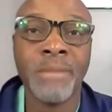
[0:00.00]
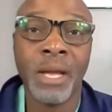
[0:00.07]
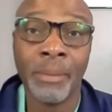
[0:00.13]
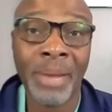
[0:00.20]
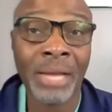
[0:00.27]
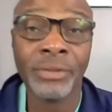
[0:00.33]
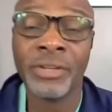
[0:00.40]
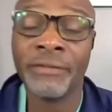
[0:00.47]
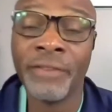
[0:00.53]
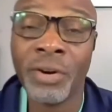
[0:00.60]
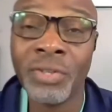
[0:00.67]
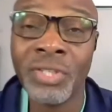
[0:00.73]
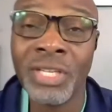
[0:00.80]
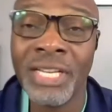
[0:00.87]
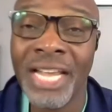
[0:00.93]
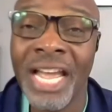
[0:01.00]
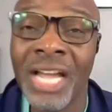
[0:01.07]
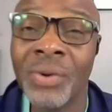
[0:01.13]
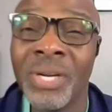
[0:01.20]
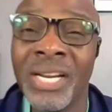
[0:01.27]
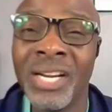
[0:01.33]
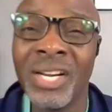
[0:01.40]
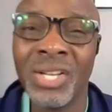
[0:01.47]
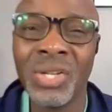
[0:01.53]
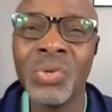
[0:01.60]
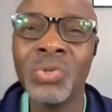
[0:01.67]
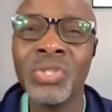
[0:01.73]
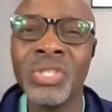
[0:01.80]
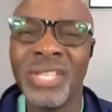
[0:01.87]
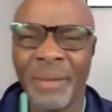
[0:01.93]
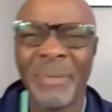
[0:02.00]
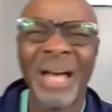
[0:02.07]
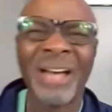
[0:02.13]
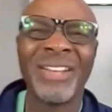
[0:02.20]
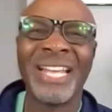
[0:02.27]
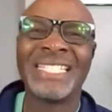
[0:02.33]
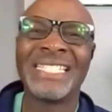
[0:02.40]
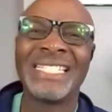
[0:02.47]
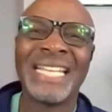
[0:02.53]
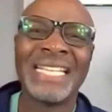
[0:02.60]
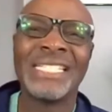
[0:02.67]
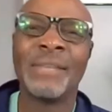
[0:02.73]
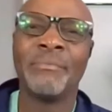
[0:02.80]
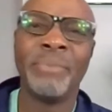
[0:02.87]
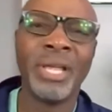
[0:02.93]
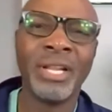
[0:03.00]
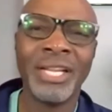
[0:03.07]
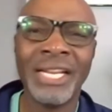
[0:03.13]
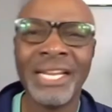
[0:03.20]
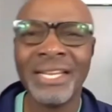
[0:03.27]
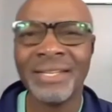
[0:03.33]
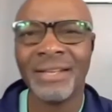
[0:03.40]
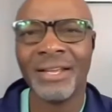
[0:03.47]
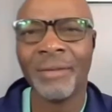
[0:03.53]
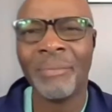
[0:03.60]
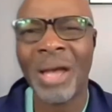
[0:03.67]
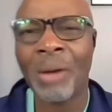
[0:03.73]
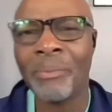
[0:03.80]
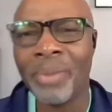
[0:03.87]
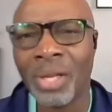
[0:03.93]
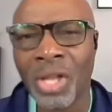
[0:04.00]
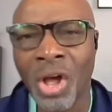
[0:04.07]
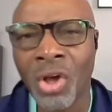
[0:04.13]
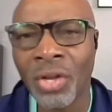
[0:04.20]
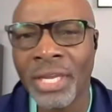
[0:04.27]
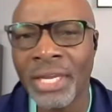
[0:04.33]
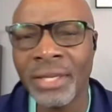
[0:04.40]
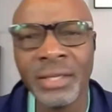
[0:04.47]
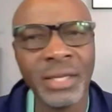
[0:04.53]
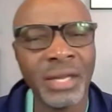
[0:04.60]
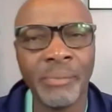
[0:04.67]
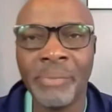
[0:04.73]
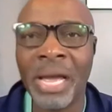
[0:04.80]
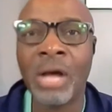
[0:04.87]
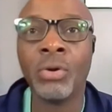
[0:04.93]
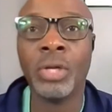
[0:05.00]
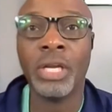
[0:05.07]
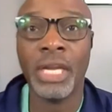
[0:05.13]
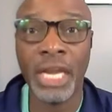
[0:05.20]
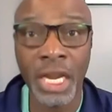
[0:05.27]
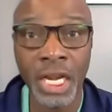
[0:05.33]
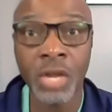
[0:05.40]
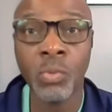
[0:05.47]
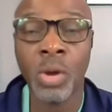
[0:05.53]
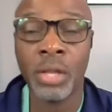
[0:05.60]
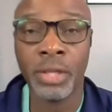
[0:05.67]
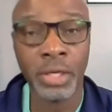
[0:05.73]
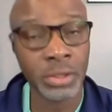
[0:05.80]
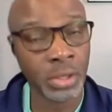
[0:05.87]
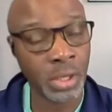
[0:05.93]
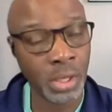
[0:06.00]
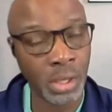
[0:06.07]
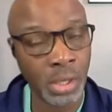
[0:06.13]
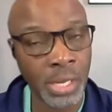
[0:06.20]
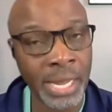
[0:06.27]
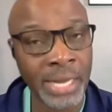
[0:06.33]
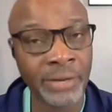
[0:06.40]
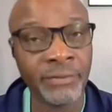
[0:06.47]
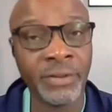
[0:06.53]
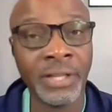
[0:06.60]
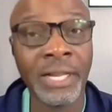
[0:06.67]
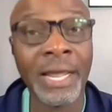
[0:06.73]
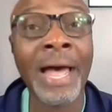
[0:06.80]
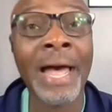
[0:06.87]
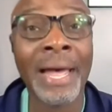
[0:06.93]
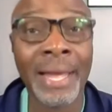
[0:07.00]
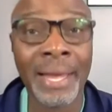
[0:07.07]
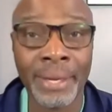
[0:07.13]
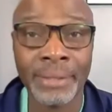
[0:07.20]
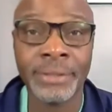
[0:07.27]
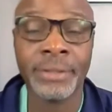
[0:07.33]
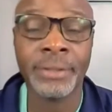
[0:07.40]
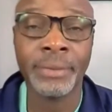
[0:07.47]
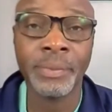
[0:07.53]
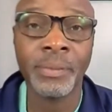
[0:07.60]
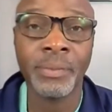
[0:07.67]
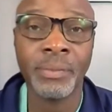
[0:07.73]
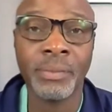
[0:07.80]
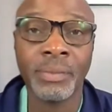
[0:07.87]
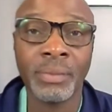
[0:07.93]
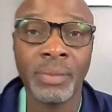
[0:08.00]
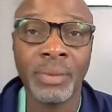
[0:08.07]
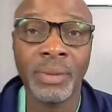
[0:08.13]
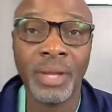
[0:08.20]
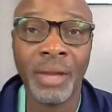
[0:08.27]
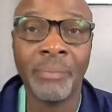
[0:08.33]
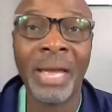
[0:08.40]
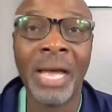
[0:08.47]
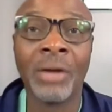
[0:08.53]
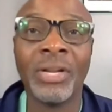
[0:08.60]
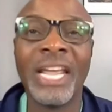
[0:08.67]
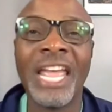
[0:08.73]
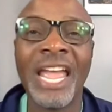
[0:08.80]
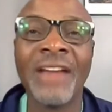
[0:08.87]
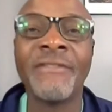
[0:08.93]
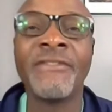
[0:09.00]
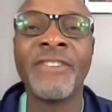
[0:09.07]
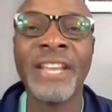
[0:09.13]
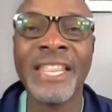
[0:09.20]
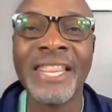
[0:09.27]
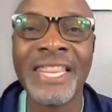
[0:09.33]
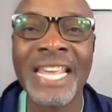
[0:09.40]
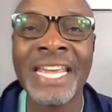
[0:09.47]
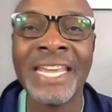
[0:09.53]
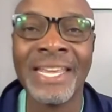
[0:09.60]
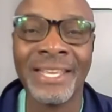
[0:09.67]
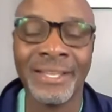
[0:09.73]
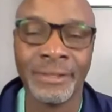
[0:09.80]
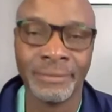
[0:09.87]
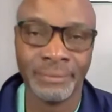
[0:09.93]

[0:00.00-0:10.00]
about diversity, equity, inclusion, about accessibility, about belonging, about anyone. There's a lot of lies about everything.